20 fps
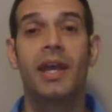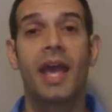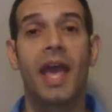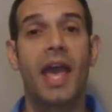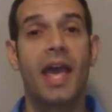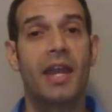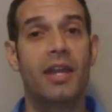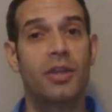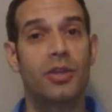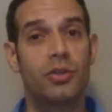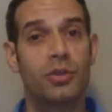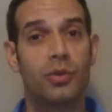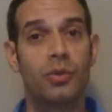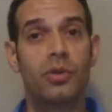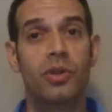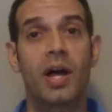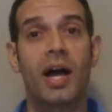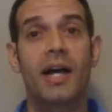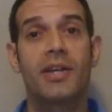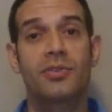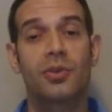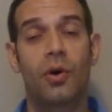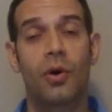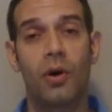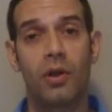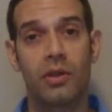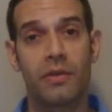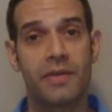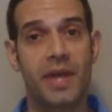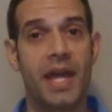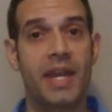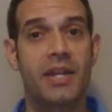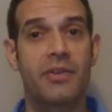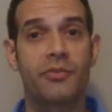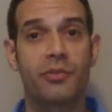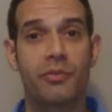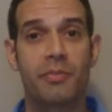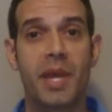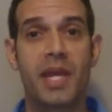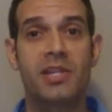and utilize all of that
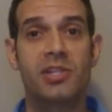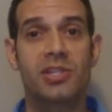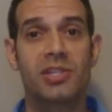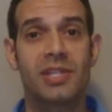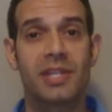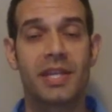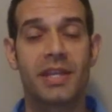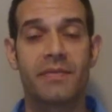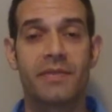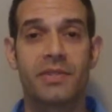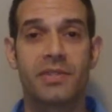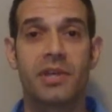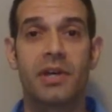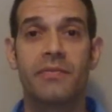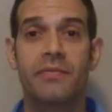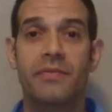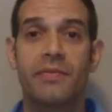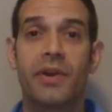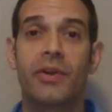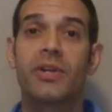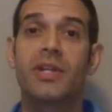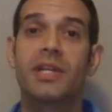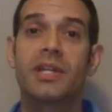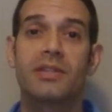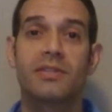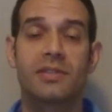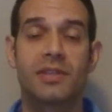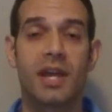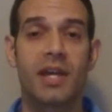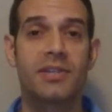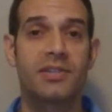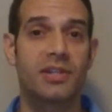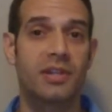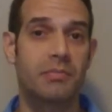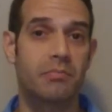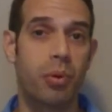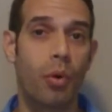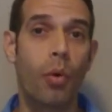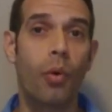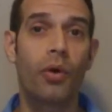information to give us a very concise and
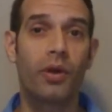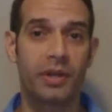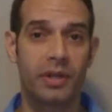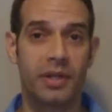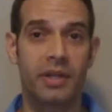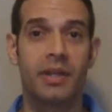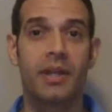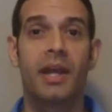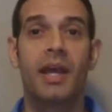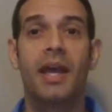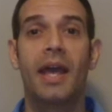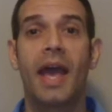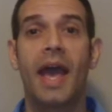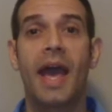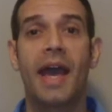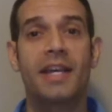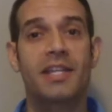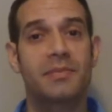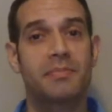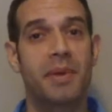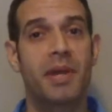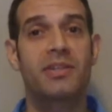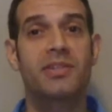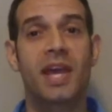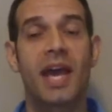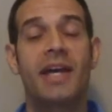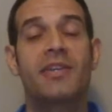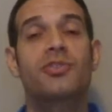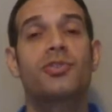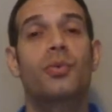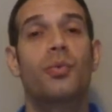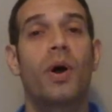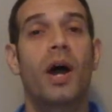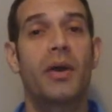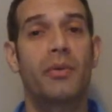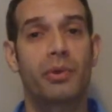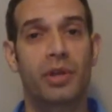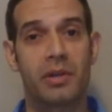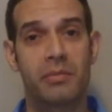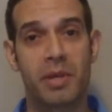important aspects as to
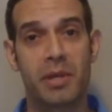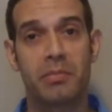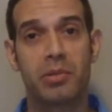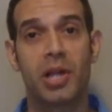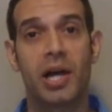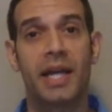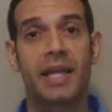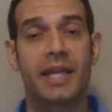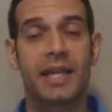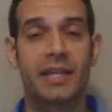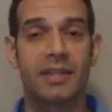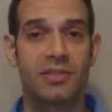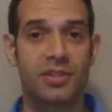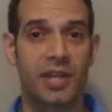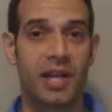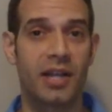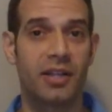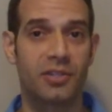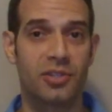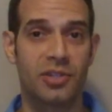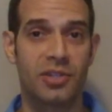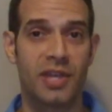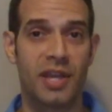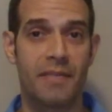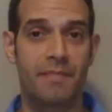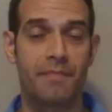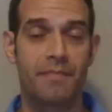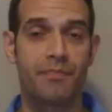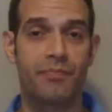why we're going to be applying kinesiology tape.